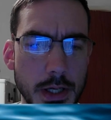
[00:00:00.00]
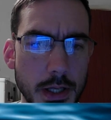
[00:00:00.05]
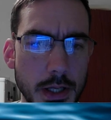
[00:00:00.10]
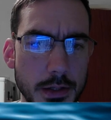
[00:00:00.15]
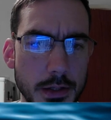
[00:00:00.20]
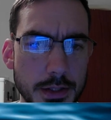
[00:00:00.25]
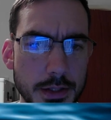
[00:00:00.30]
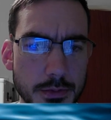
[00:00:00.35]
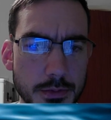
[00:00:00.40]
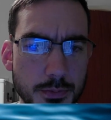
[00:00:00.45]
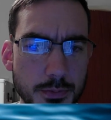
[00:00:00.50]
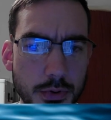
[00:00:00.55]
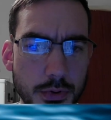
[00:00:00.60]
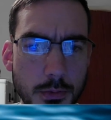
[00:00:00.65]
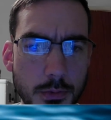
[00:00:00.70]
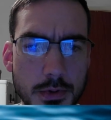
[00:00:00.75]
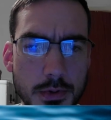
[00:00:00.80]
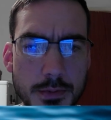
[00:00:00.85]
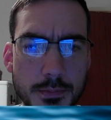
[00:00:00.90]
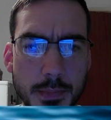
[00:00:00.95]
They'd
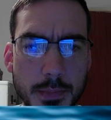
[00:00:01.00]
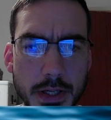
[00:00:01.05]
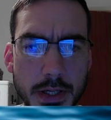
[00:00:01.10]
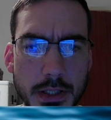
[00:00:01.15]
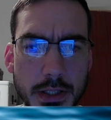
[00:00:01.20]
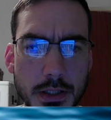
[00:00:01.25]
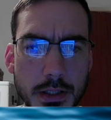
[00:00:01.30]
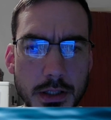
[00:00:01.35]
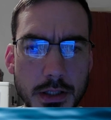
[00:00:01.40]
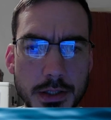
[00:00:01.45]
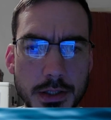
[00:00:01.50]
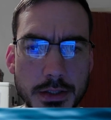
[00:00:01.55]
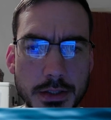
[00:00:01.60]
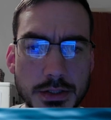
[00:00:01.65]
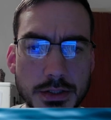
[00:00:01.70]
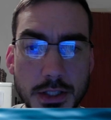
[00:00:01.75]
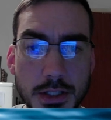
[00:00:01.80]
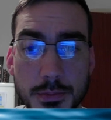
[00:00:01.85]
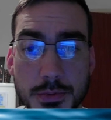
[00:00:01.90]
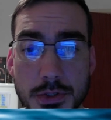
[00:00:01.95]
probably make an
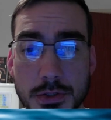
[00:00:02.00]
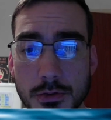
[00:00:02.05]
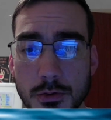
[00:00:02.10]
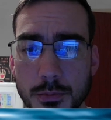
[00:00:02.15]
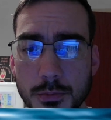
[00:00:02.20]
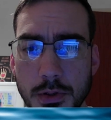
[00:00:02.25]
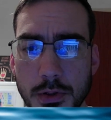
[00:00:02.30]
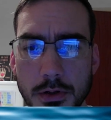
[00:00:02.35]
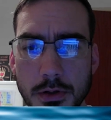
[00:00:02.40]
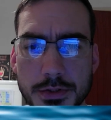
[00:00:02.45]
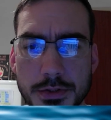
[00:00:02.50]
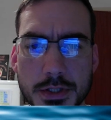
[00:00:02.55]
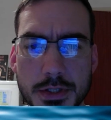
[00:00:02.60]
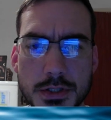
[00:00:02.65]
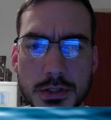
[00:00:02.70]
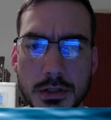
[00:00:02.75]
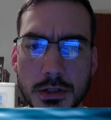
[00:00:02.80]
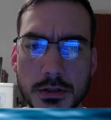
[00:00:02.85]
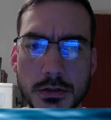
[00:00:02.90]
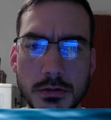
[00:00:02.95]
exceptional politician.
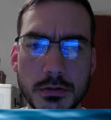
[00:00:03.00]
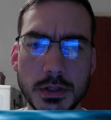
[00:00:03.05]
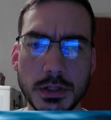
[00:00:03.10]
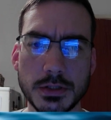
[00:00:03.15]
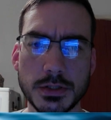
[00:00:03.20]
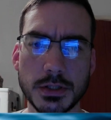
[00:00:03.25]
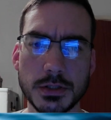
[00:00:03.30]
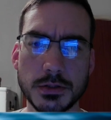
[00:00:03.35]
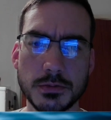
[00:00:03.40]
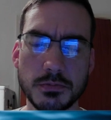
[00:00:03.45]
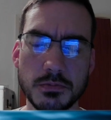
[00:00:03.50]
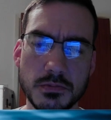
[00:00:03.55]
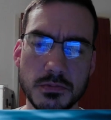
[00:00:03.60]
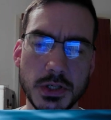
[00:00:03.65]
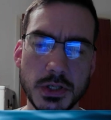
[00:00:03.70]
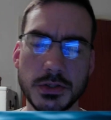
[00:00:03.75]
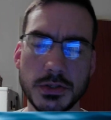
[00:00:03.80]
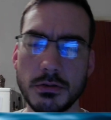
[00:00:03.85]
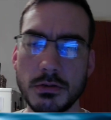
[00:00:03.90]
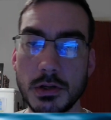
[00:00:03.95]
I don't think this is
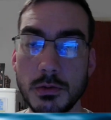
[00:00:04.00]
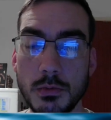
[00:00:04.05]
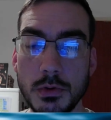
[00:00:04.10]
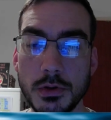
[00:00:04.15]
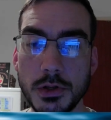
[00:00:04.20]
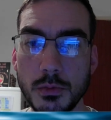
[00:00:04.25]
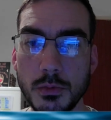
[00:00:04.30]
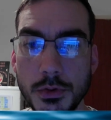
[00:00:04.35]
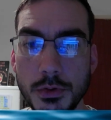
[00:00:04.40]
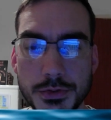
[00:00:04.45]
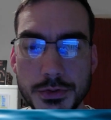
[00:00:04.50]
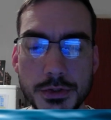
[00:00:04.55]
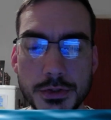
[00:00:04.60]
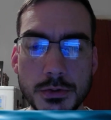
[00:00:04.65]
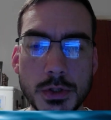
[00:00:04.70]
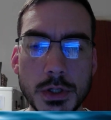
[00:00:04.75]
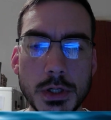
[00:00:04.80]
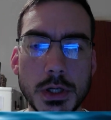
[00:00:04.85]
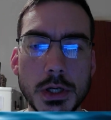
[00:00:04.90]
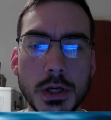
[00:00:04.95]
necessarily what they want to do,
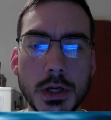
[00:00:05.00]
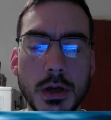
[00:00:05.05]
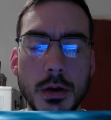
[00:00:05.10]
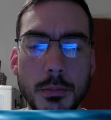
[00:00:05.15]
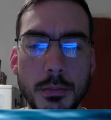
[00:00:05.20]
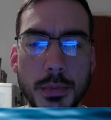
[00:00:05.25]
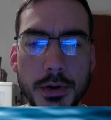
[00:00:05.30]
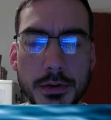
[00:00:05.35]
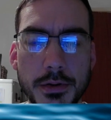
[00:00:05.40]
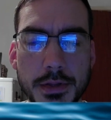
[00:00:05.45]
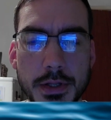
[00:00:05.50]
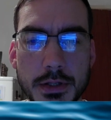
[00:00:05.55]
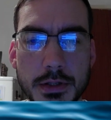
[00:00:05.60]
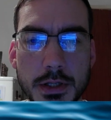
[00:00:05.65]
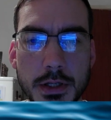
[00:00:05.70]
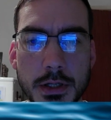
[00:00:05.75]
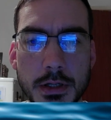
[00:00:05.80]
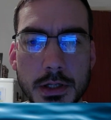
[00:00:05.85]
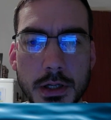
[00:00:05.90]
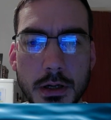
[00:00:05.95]
but I think
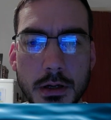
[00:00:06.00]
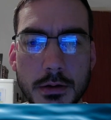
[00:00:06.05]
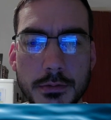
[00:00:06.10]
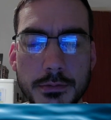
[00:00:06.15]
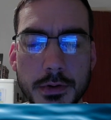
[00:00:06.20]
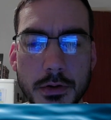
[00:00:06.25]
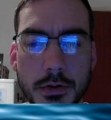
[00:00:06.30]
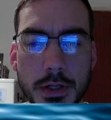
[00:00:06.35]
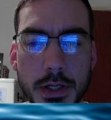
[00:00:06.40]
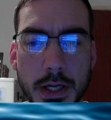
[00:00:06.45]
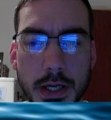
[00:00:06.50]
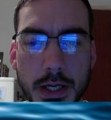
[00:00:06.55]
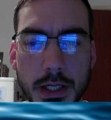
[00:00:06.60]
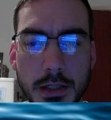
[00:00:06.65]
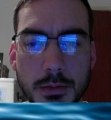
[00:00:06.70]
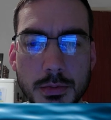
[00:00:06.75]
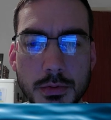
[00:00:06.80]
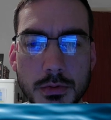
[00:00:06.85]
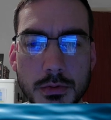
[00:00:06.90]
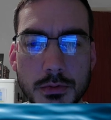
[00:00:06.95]
they are very
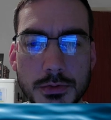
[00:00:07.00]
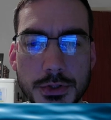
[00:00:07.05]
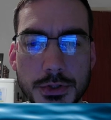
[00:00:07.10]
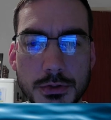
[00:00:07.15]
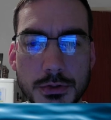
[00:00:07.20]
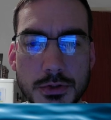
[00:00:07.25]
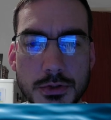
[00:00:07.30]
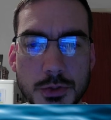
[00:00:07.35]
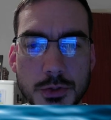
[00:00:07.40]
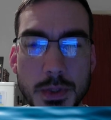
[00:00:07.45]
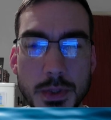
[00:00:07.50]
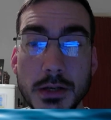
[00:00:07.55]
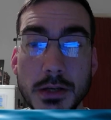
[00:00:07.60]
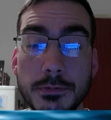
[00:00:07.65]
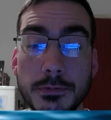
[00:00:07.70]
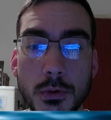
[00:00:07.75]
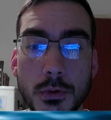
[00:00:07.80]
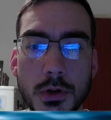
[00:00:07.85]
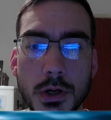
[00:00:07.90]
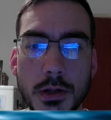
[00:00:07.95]
able to speak
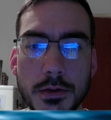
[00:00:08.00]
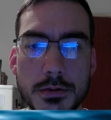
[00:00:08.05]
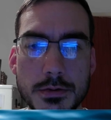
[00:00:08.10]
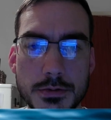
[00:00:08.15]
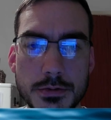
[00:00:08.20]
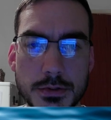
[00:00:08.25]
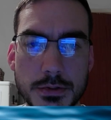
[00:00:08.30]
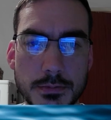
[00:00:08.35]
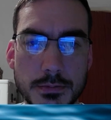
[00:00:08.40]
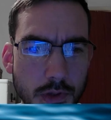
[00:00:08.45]
for others.